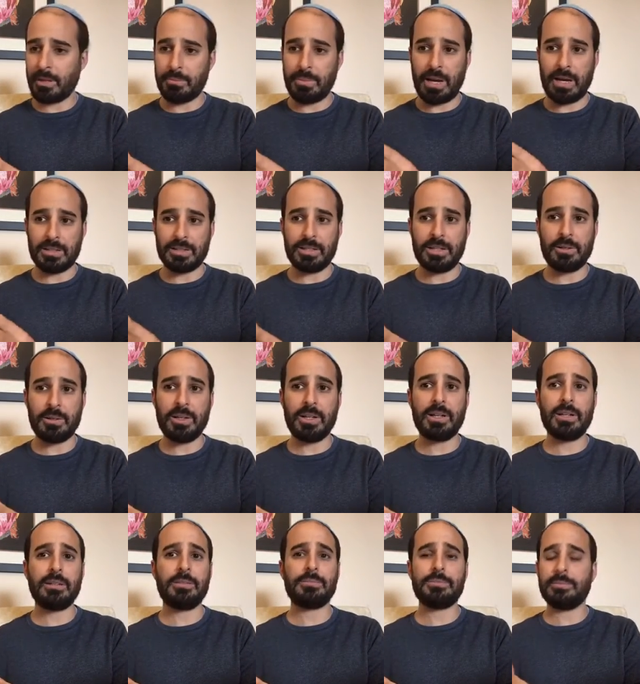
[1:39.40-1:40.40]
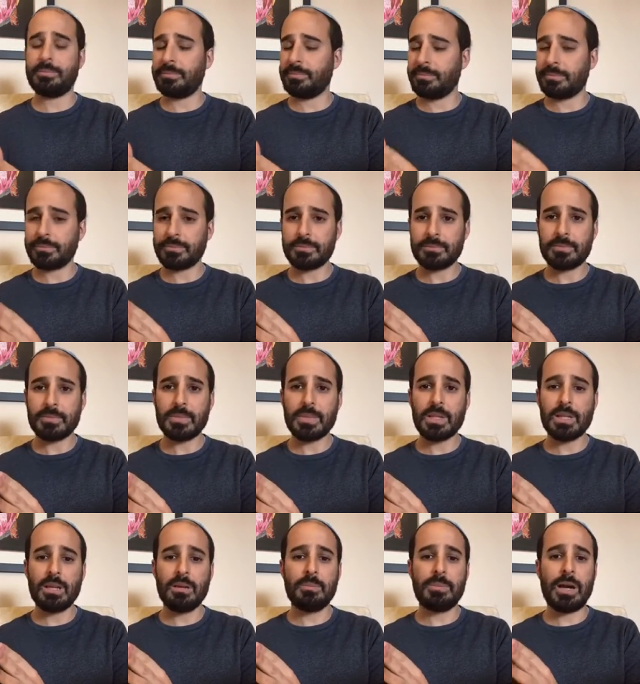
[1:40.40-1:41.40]
bacteria,
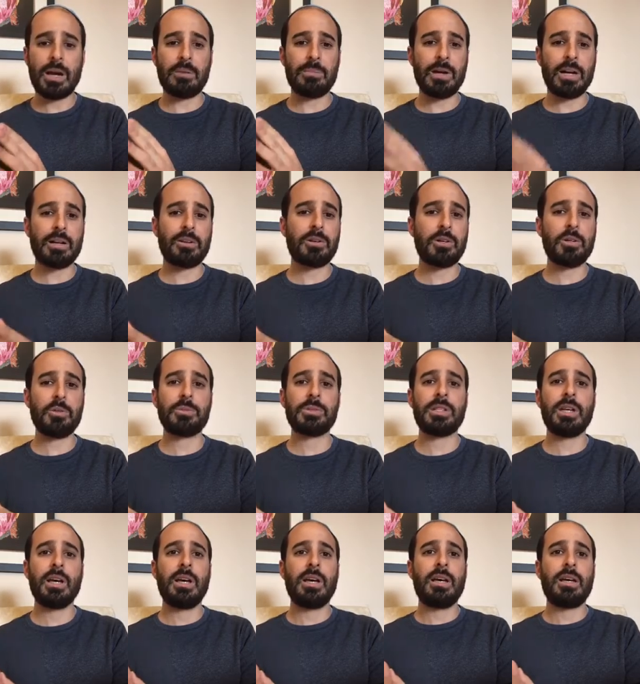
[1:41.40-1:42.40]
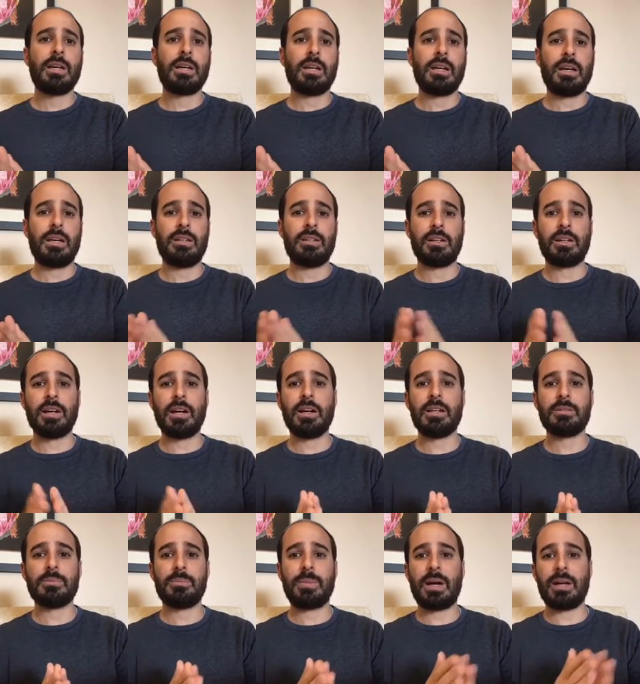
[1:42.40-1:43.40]
bad microbes in the
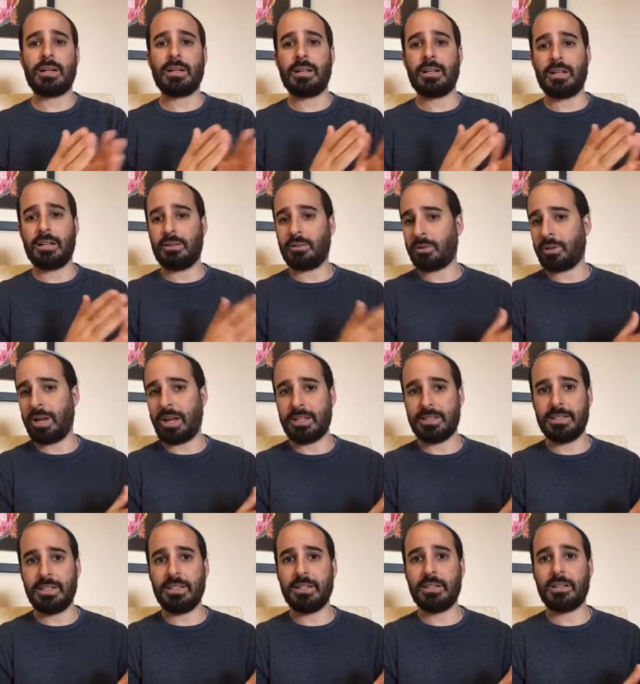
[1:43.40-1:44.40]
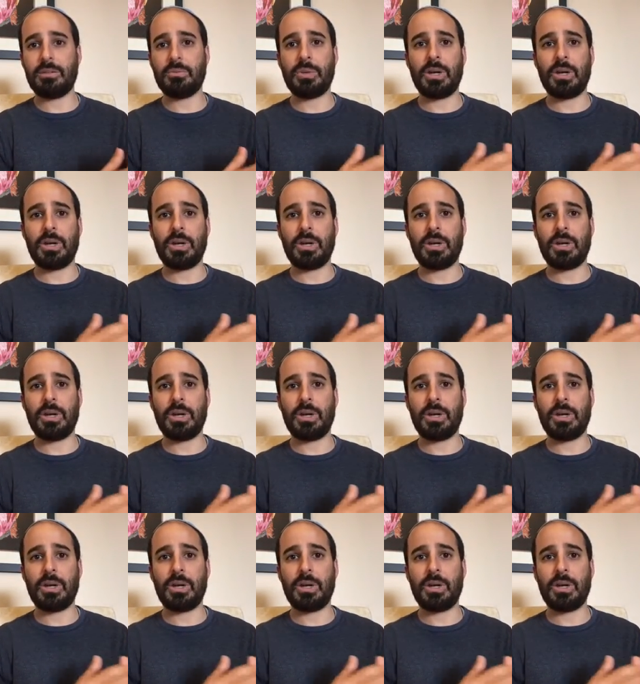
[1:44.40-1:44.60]
gut, bad candida.